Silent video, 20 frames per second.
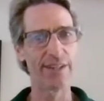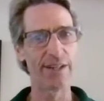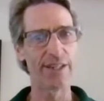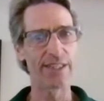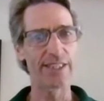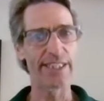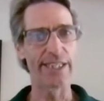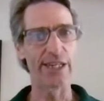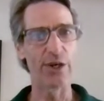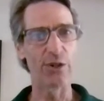
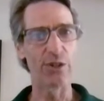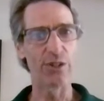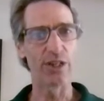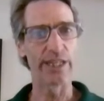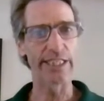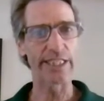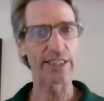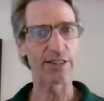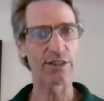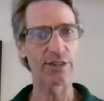
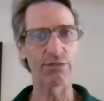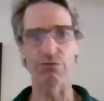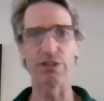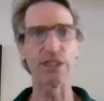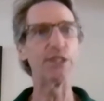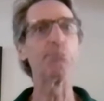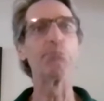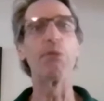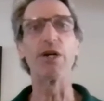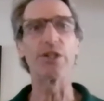like
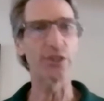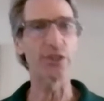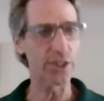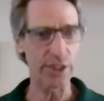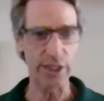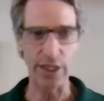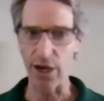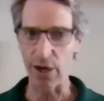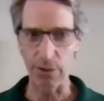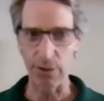3 months
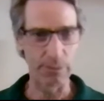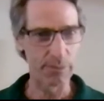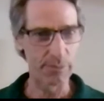ago.